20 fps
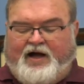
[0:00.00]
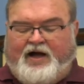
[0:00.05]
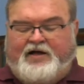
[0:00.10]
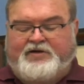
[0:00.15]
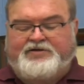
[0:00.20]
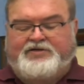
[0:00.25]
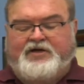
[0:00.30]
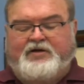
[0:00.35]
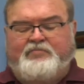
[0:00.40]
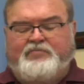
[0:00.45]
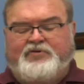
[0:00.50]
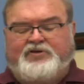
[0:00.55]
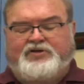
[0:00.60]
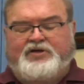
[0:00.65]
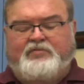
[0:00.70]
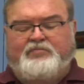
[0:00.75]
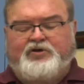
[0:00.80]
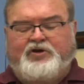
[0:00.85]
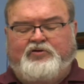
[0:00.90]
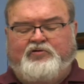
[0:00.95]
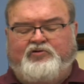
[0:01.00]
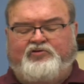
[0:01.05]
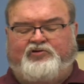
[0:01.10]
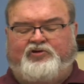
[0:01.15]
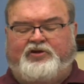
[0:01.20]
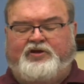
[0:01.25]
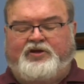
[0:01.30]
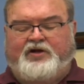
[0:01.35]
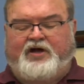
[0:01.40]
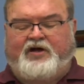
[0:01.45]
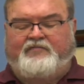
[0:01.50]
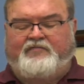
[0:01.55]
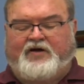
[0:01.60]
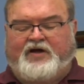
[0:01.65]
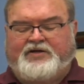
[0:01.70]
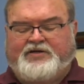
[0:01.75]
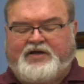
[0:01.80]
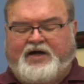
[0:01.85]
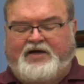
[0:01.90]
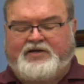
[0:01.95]
a dim diminution of
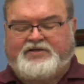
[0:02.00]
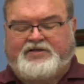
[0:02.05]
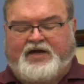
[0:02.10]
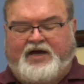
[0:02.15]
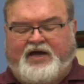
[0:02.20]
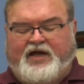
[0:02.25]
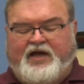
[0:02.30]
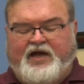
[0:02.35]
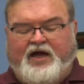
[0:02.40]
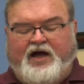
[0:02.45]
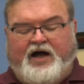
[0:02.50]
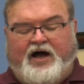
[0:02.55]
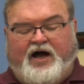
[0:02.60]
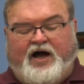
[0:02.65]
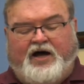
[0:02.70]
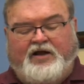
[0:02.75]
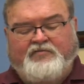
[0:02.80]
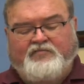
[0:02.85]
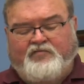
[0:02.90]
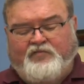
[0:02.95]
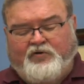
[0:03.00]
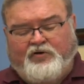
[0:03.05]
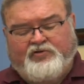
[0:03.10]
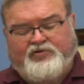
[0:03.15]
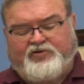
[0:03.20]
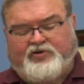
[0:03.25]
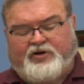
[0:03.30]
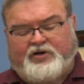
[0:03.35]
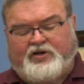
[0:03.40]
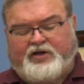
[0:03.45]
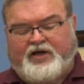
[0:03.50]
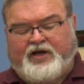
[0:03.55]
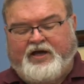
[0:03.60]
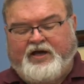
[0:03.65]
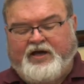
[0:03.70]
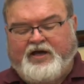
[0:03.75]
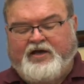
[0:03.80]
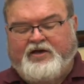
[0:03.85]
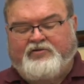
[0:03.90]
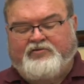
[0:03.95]
andante. Unfortunately,
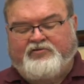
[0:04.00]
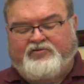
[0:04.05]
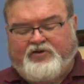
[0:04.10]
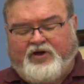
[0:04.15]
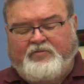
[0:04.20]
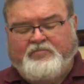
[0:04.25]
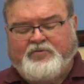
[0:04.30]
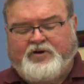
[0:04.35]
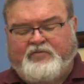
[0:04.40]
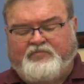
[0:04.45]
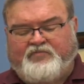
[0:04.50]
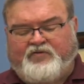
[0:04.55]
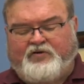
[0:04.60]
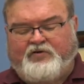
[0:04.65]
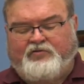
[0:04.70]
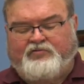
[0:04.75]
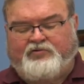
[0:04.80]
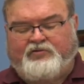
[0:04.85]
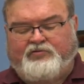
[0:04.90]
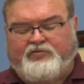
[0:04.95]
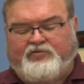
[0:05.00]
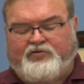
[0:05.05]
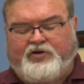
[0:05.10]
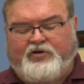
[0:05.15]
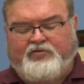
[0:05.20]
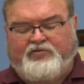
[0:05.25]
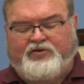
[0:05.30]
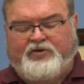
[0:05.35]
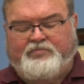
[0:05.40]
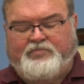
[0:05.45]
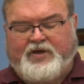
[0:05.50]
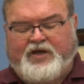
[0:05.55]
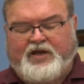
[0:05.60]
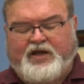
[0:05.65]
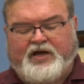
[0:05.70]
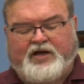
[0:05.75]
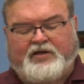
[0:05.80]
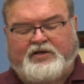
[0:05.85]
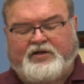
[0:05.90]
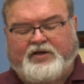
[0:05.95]
some composers use it
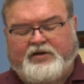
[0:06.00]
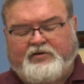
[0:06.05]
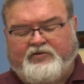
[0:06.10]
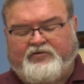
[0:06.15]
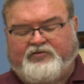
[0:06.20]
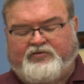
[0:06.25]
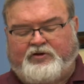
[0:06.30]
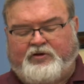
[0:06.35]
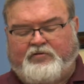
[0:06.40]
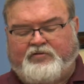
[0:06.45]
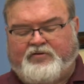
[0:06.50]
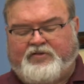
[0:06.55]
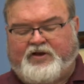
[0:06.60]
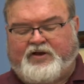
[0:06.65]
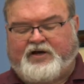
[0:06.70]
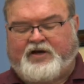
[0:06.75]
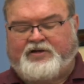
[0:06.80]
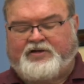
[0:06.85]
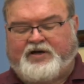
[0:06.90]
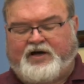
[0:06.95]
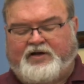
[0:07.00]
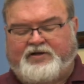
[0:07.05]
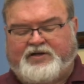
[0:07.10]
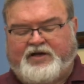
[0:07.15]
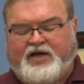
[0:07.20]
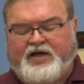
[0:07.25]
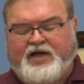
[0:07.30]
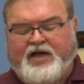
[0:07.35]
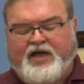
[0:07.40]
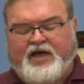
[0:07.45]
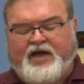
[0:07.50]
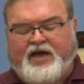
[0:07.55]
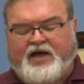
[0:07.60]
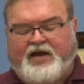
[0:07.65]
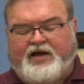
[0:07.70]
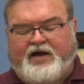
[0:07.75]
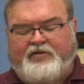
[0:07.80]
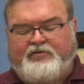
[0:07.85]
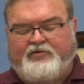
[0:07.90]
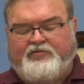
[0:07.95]
meaning a little slower than andante
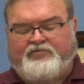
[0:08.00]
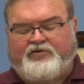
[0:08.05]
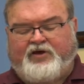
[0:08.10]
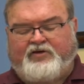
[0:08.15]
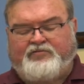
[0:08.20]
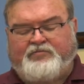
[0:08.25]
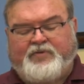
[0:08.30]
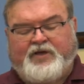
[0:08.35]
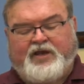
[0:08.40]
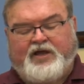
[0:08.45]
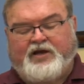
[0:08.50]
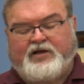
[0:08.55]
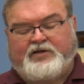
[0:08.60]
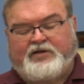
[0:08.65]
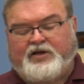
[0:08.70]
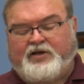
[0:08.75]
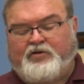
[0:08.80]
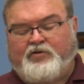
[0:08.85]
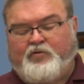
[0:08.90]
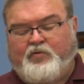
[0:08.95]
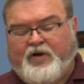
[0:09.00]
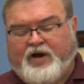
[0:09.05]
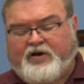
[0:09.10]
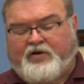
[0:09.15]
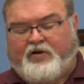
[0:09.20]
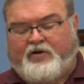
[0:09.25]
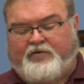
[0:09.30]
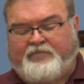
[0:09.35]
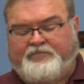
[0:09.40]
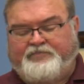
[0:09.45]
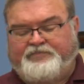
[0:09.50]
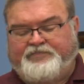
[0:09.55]
and others as meaning a little quicker.